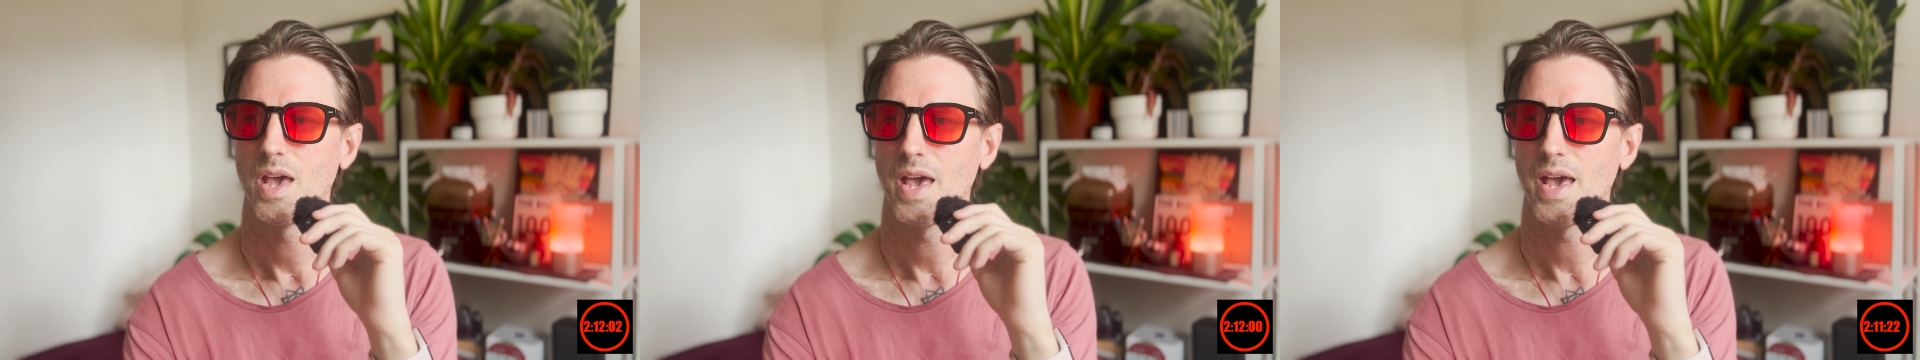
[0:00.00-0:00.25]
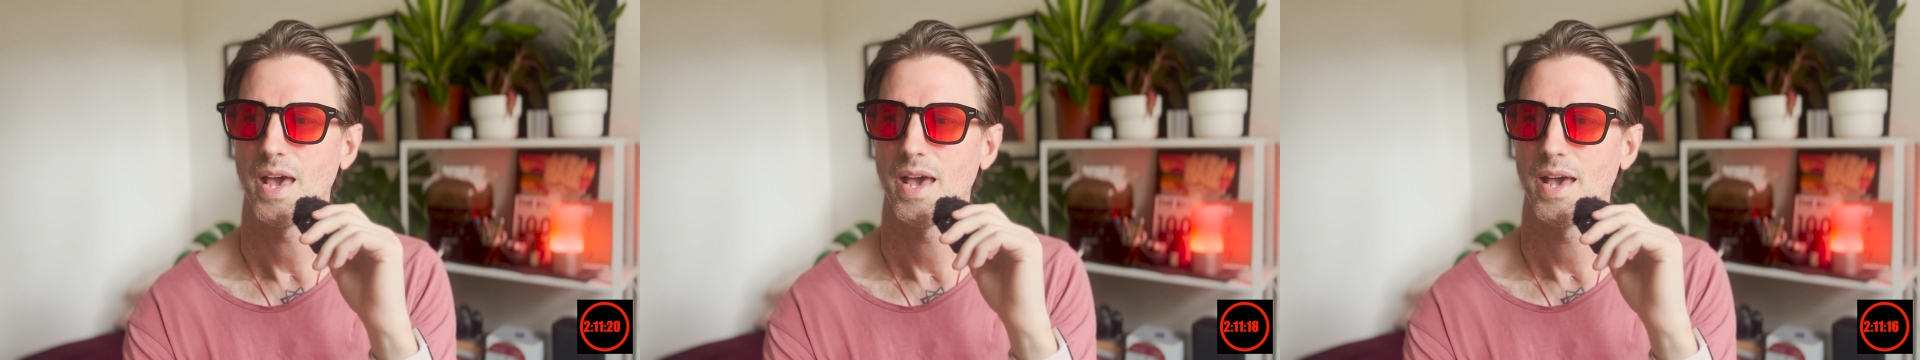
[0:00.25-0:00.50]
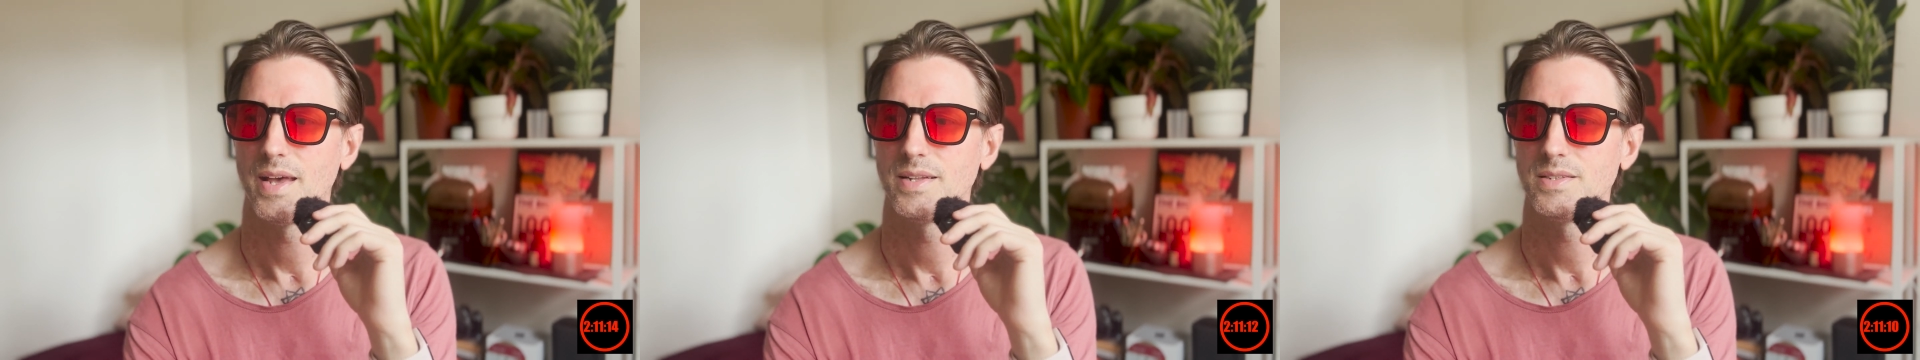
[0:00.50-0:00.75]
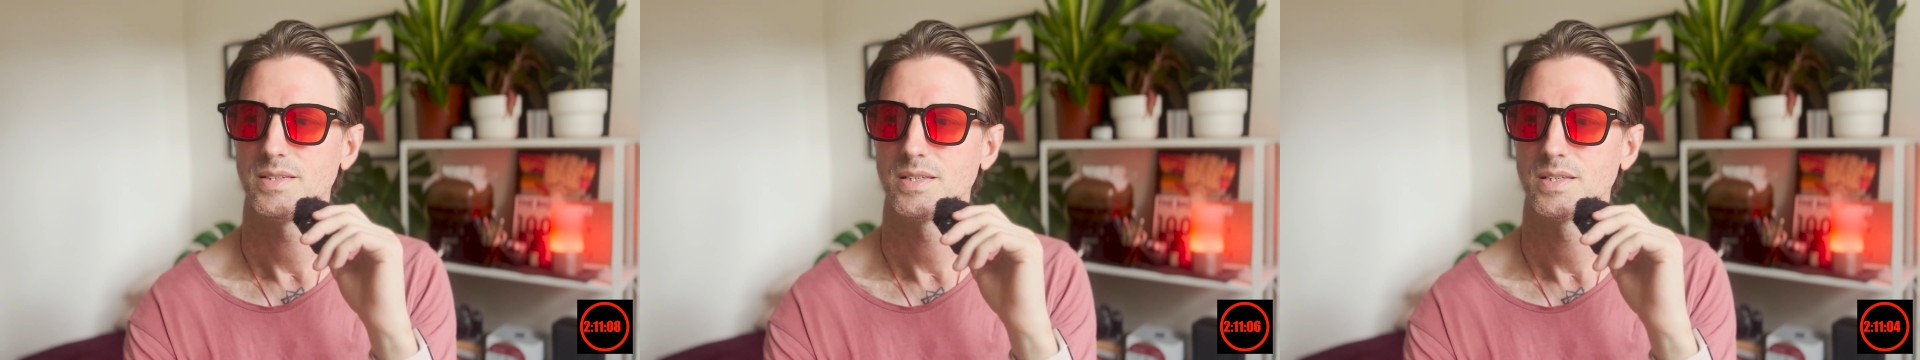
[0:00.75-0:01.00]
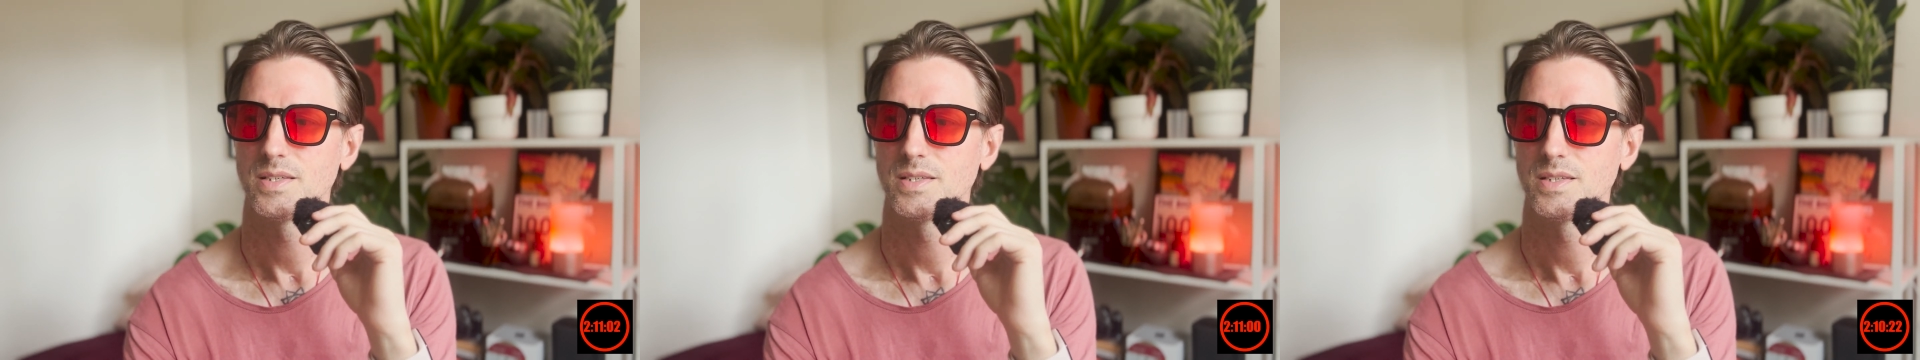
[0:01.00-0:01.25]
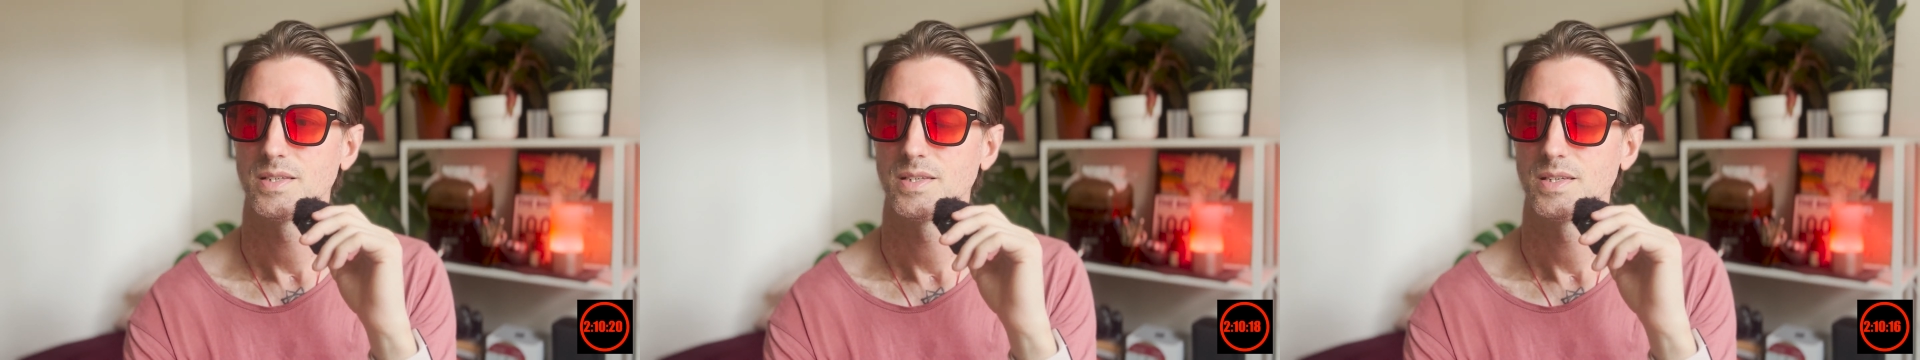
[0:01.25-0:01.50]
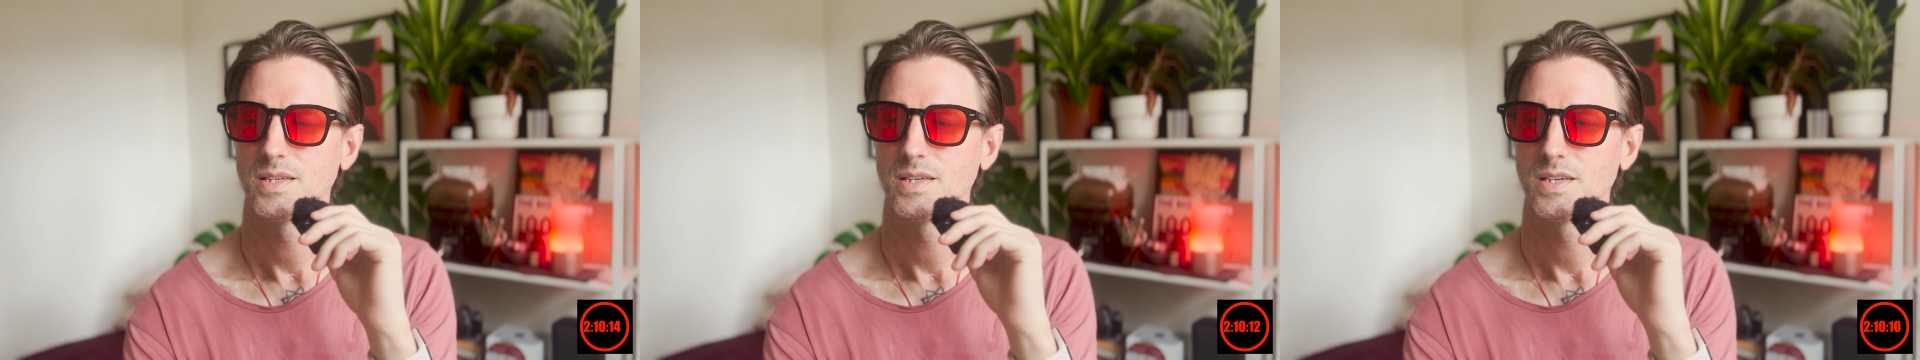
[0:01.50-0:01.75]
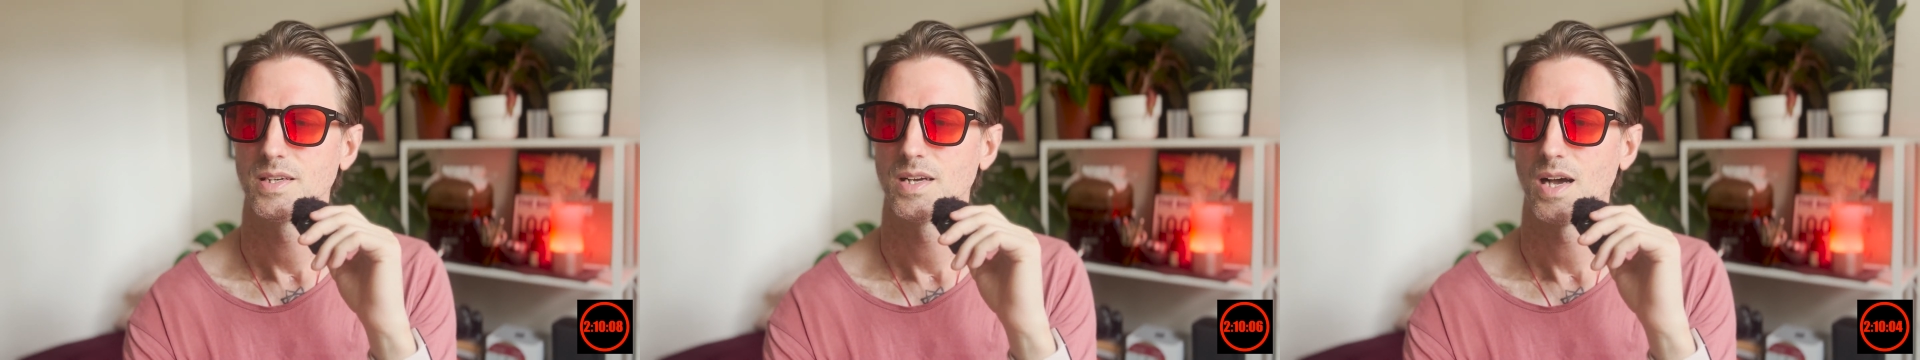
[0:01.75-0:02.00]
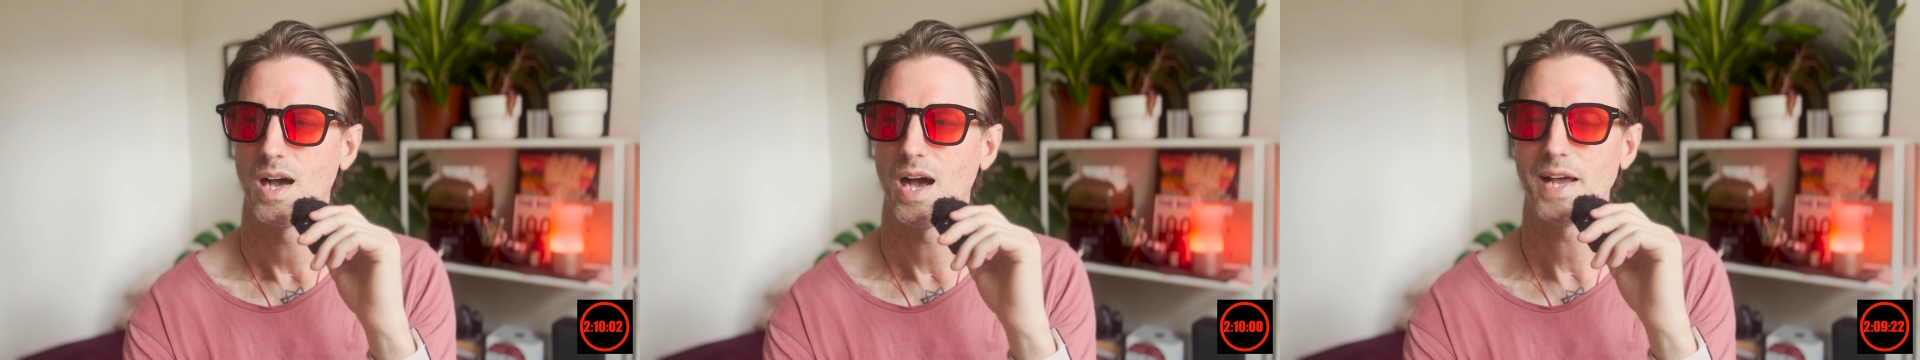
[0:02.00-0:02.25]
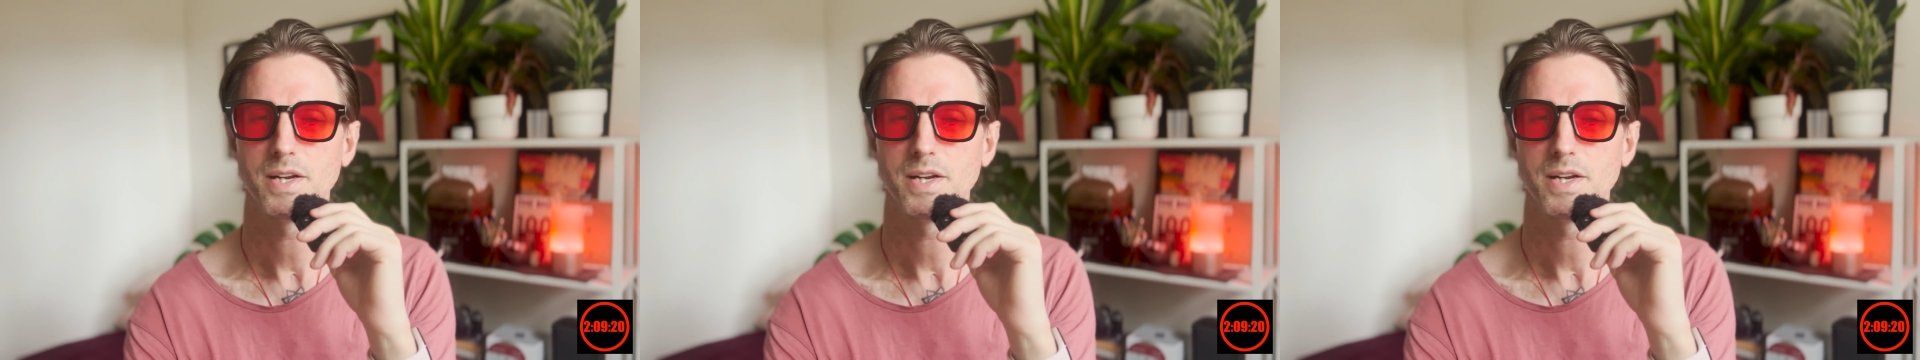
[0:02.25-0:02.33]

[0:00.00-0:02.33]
And I